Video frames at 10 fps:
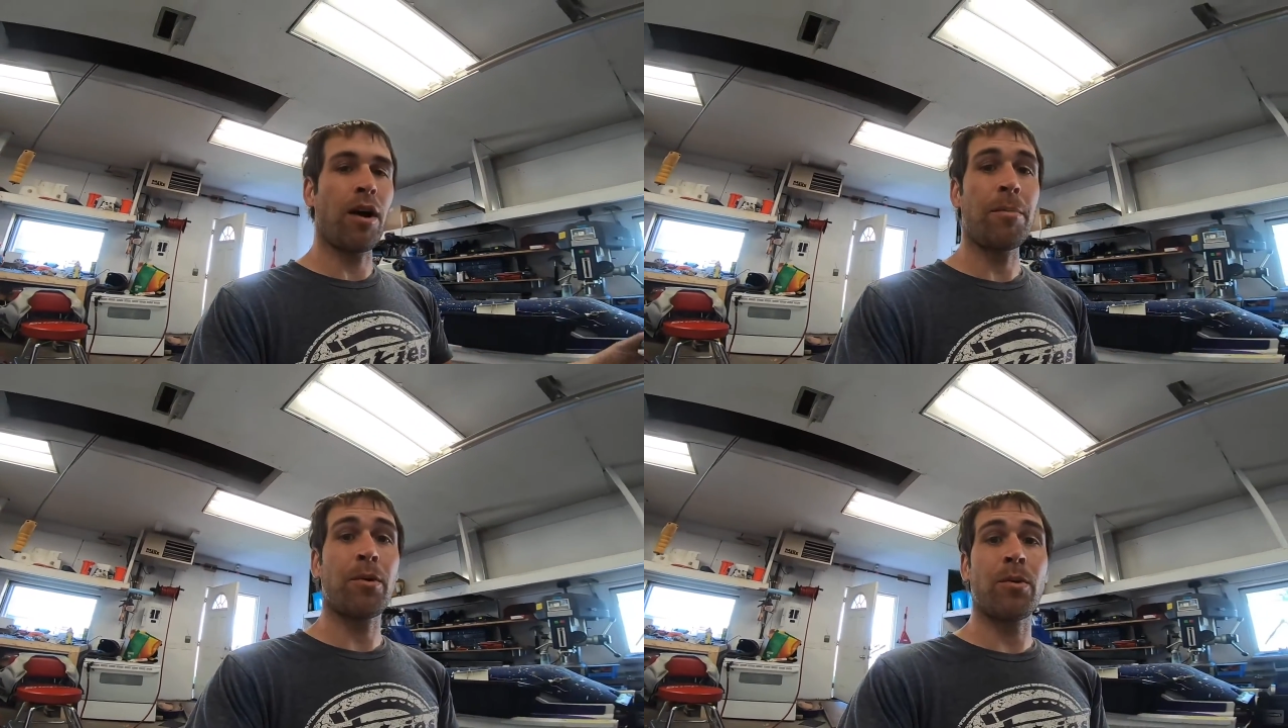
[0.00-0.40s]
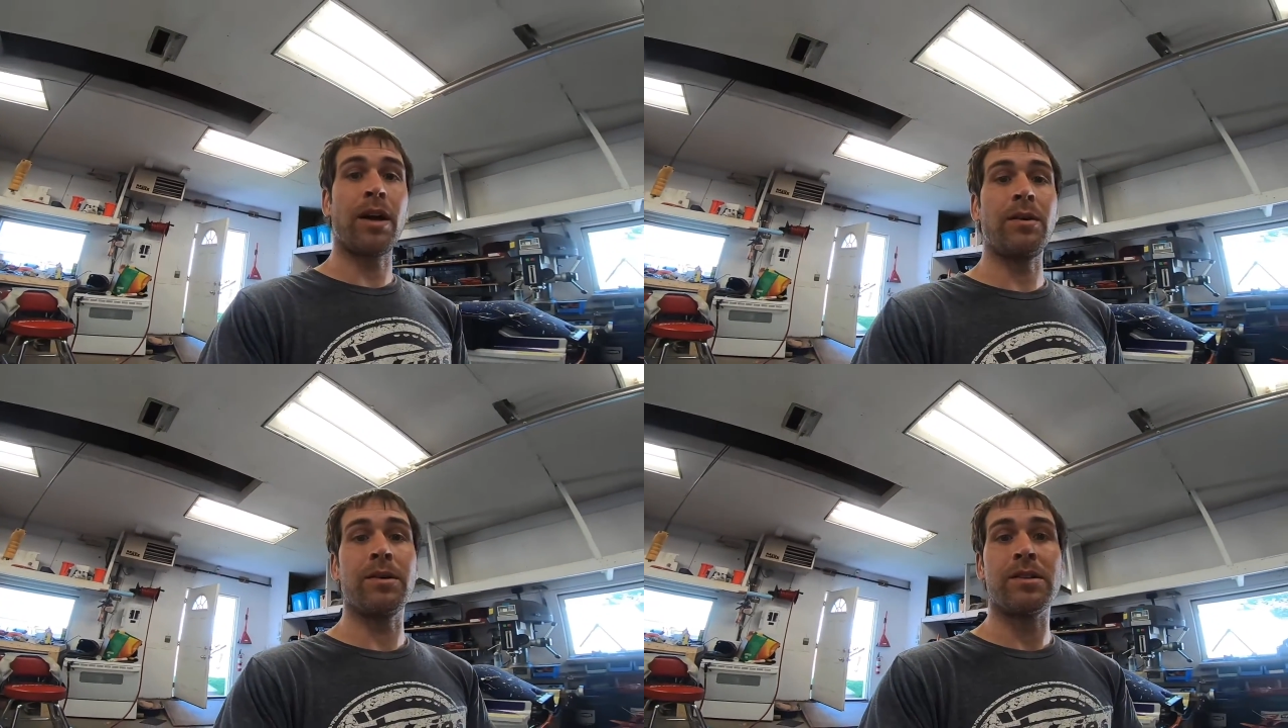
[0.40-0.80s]
proper
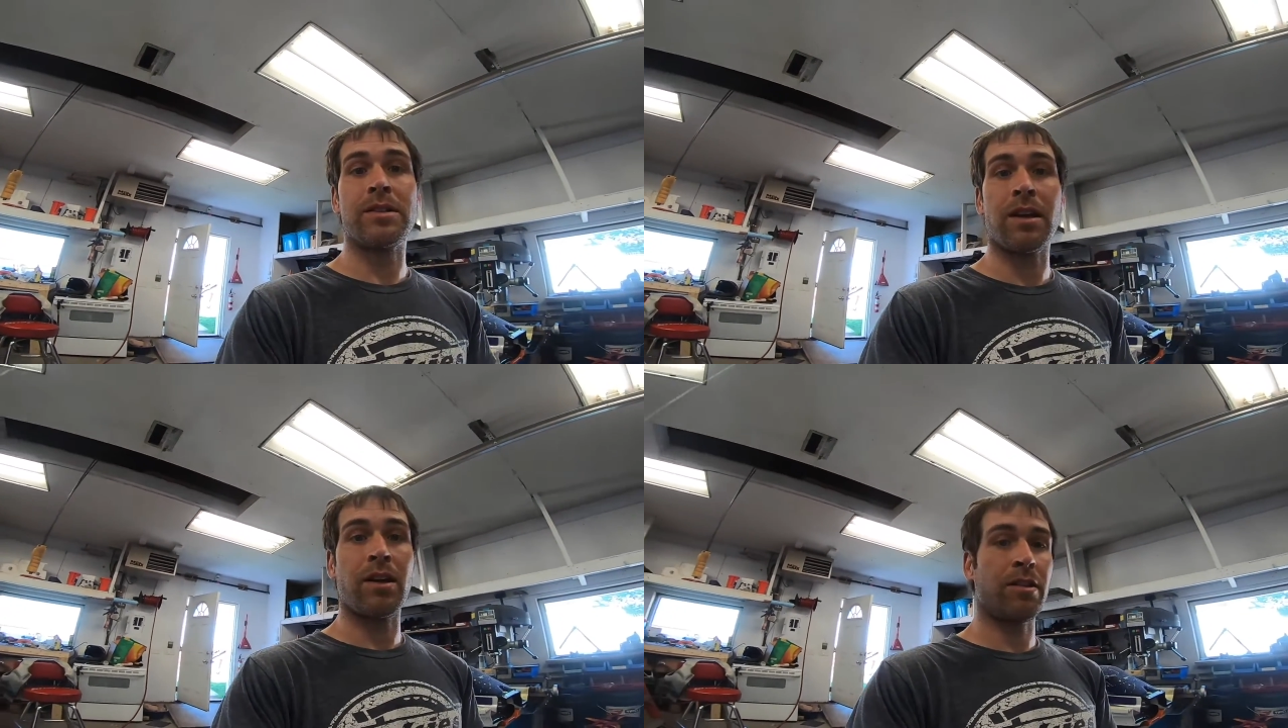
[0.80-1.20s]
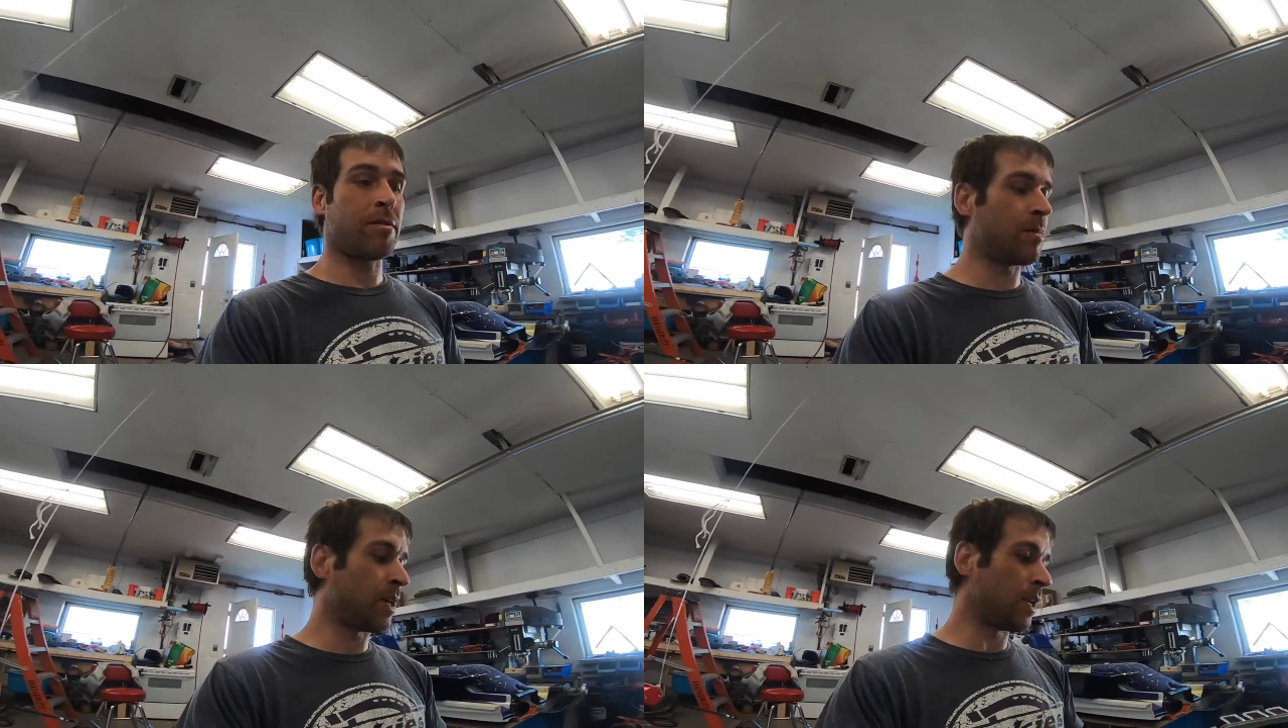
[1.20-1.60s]
way to install
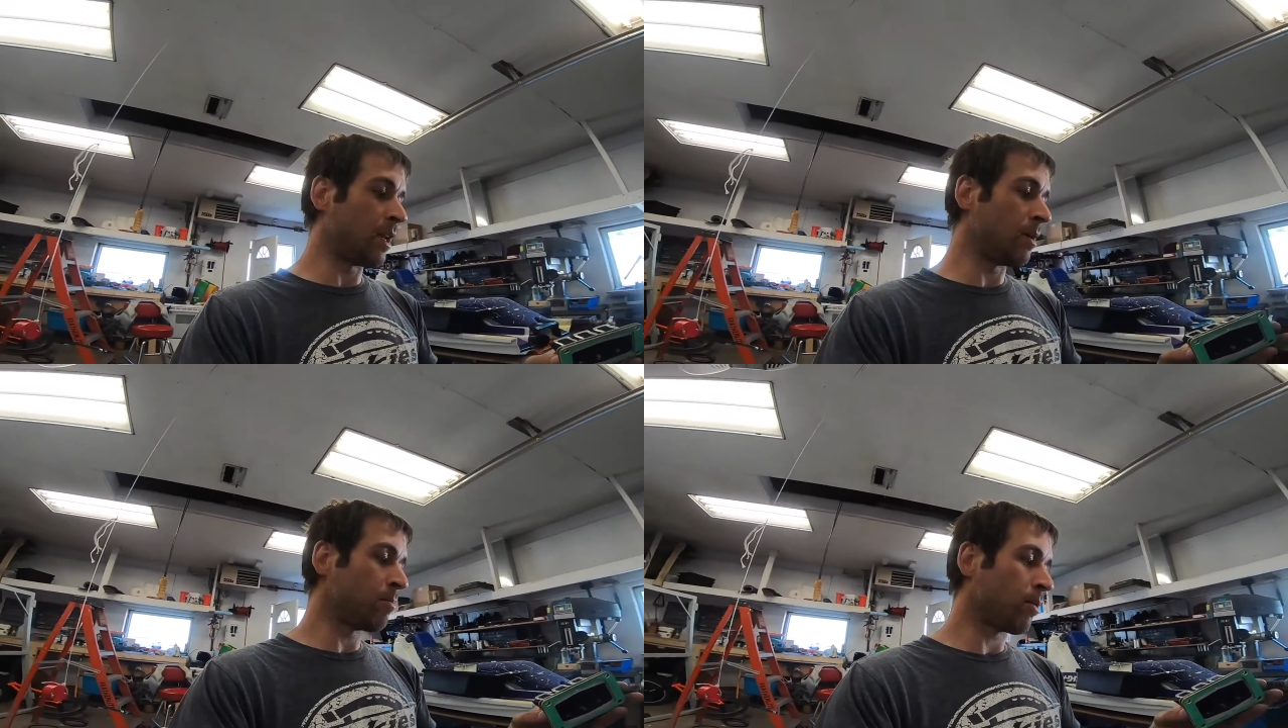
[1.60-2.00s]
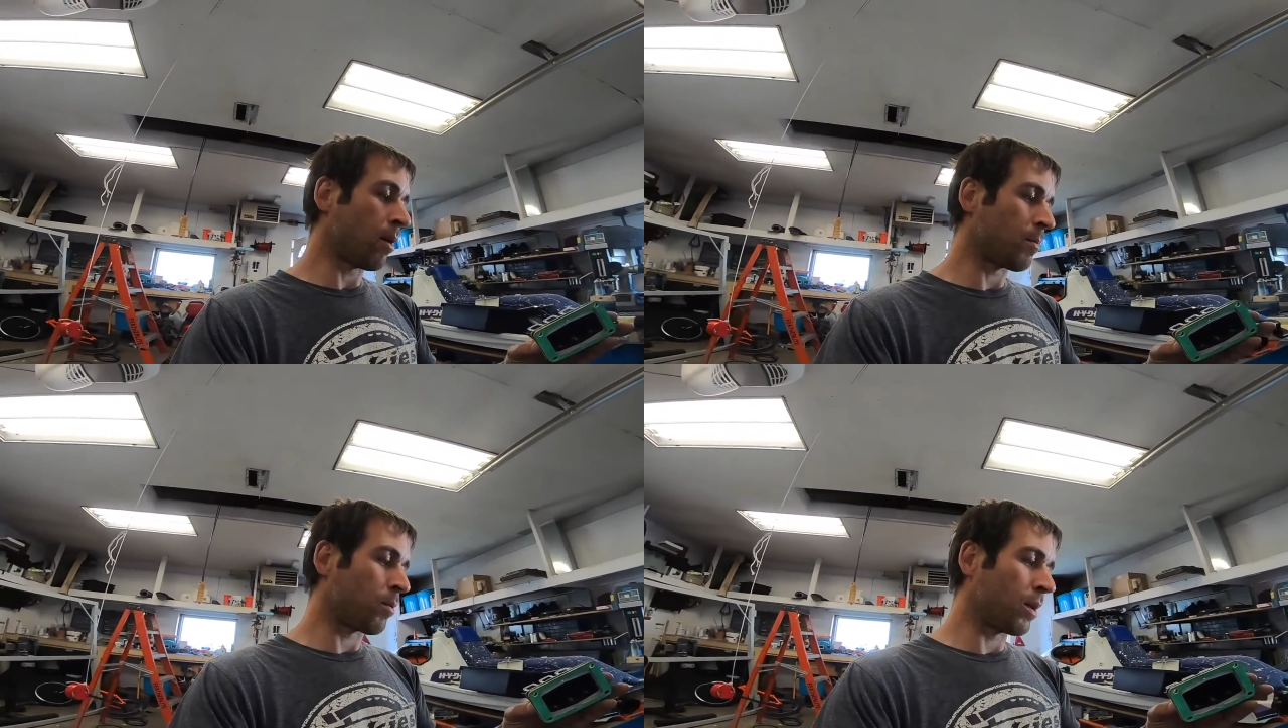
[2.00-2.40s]
them and an
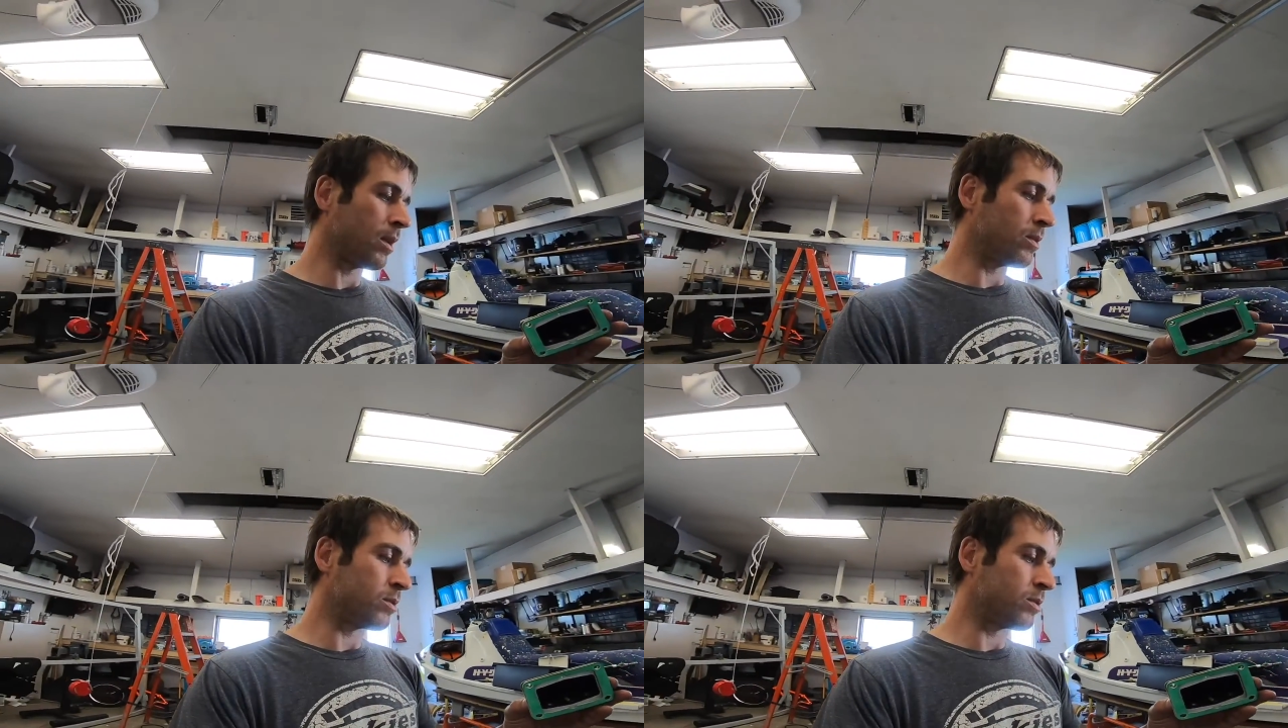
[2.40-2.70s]
improper way to